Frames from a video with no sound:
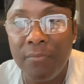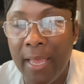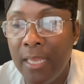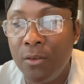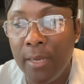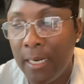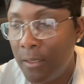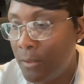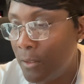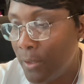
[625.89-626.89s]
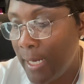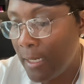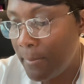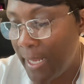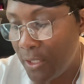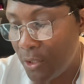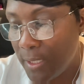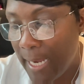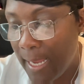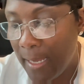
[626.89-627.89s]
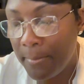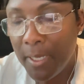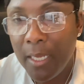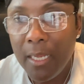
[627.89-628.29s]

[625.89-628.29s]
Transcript: You got to learn how to manage your time